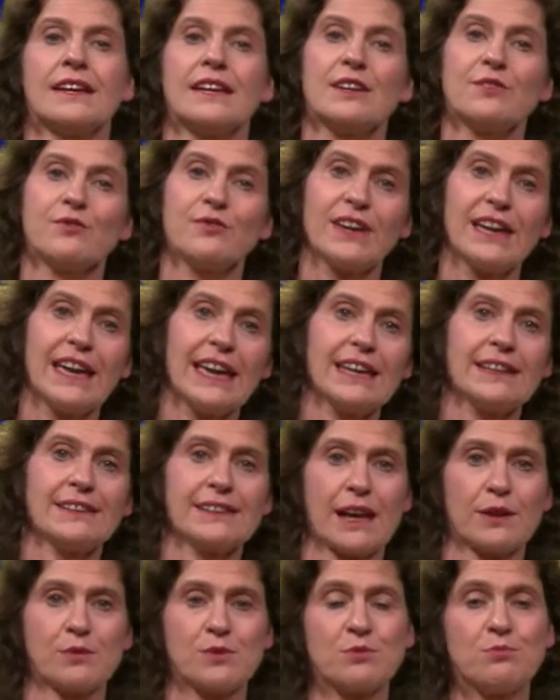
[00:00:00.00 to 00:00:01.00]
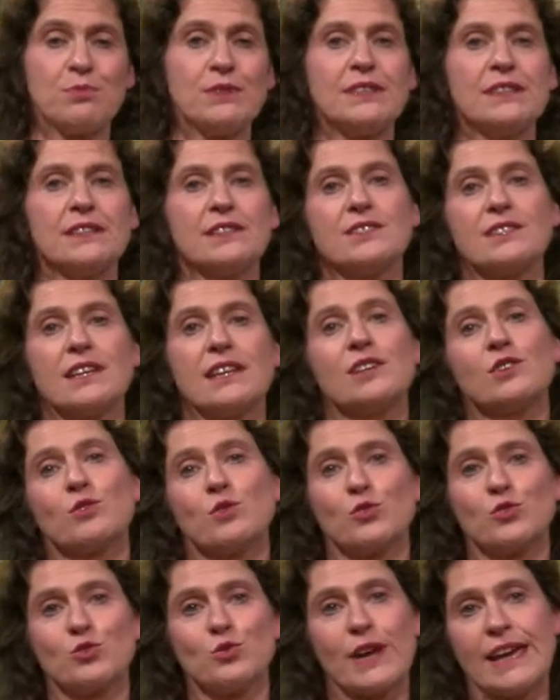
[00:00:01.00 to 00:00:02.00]
If A times B is
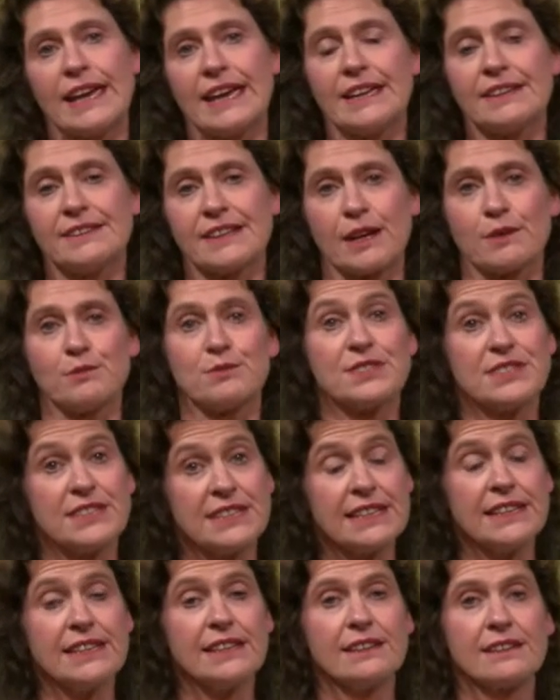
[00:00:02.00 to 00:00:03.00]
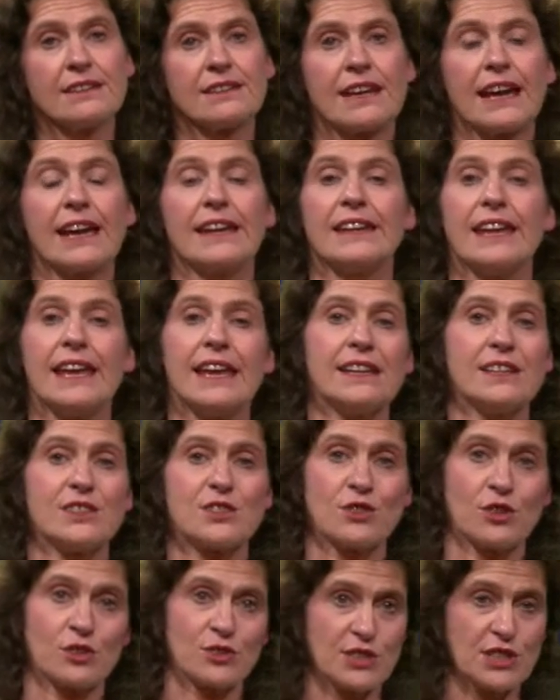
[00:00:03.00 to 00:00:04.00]
equal to A times C, and A
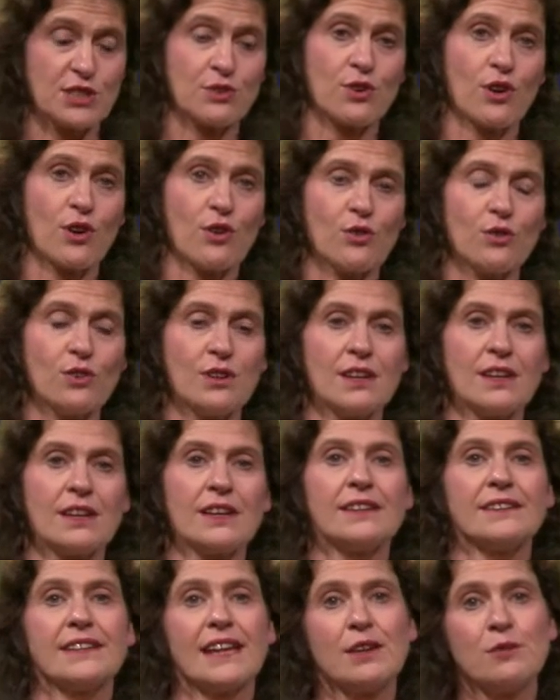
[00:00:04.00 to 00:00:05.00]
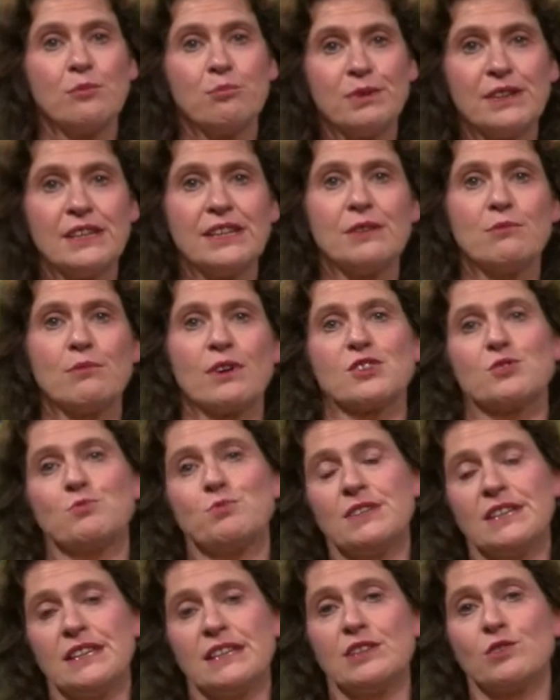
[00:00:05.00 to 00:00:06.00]
is not zero, then B must
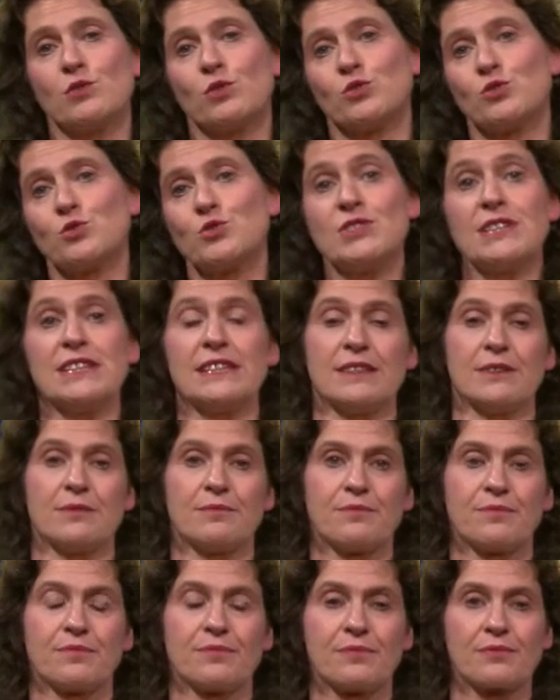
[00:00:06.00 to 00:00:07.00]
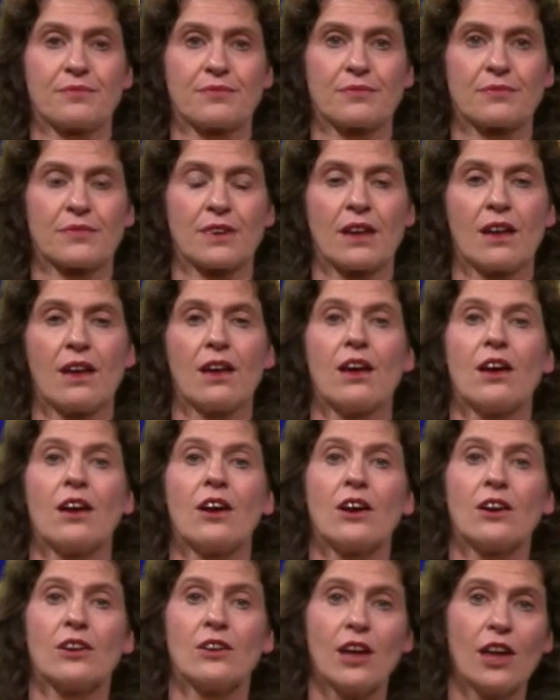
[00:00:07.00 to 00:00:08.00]
be equal to C.
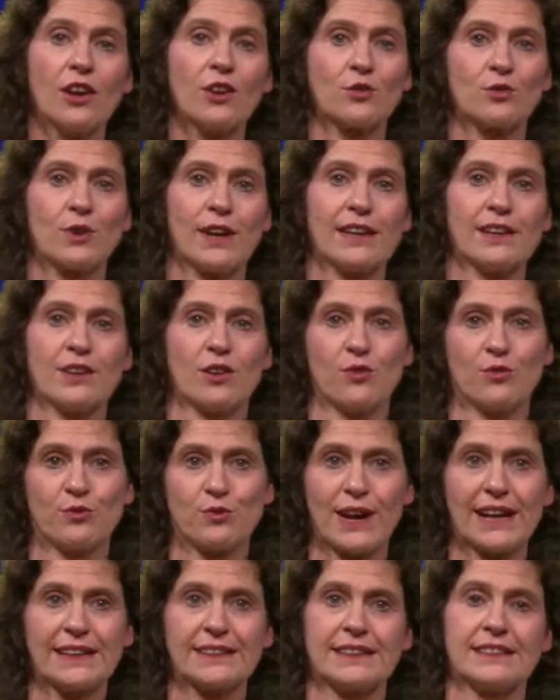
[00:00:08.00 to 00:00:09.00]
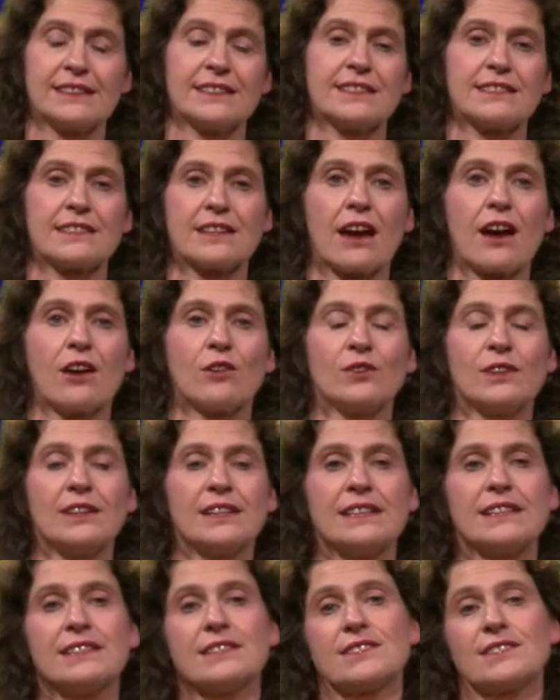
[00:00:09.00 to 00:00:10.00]
Another way of writing this down
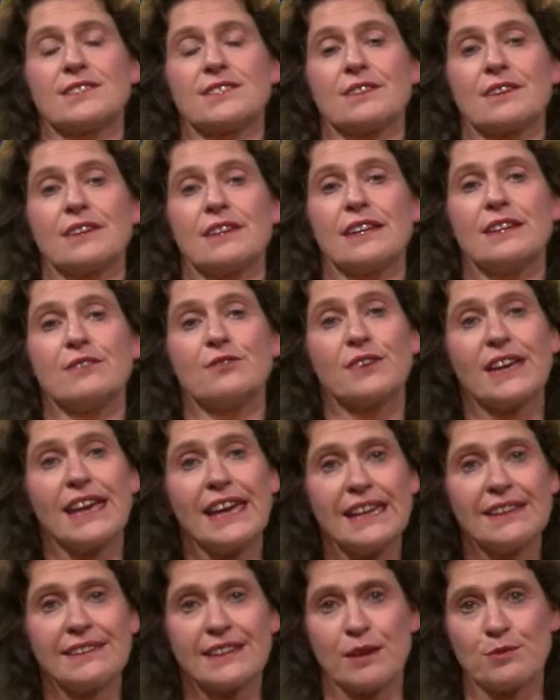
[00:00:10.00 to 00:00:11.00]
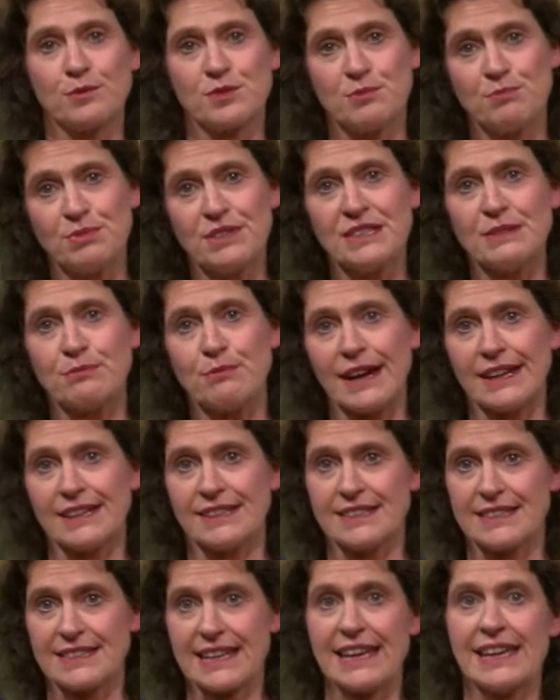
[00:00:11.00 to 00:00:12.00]
is, if A times B
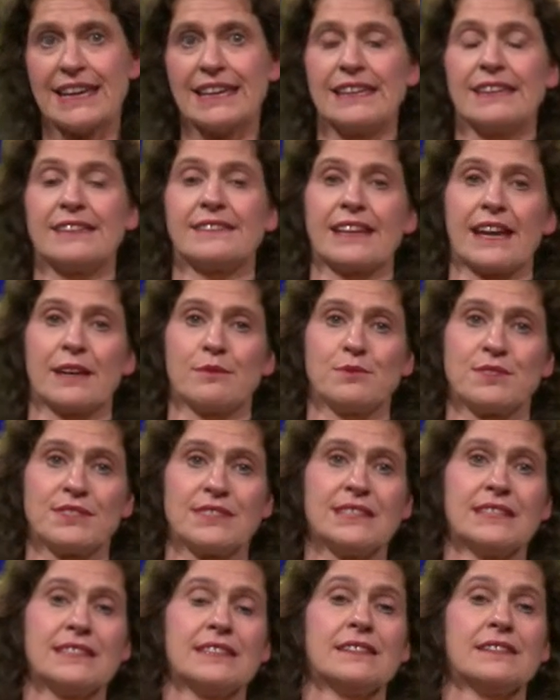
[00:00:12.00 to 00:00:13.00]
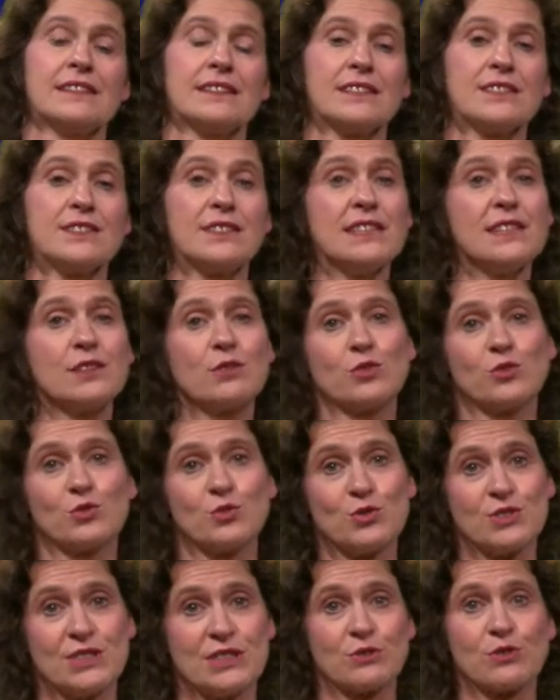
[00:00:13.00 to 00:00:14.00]
minus A times C is equal
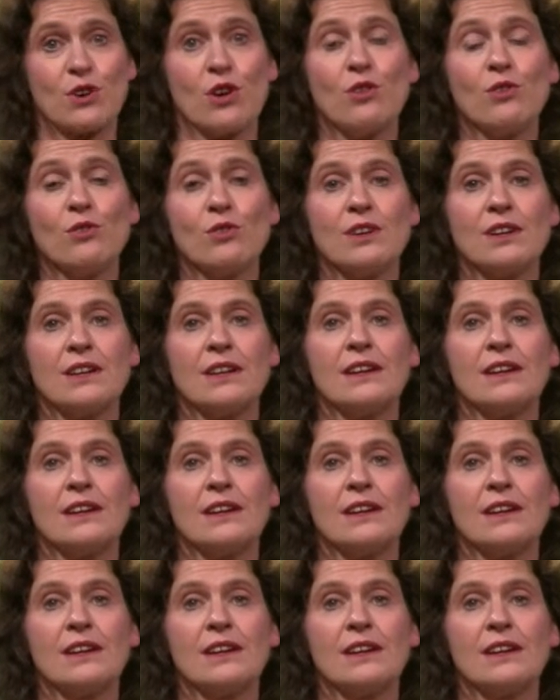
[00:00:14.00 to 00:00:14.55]
to zero,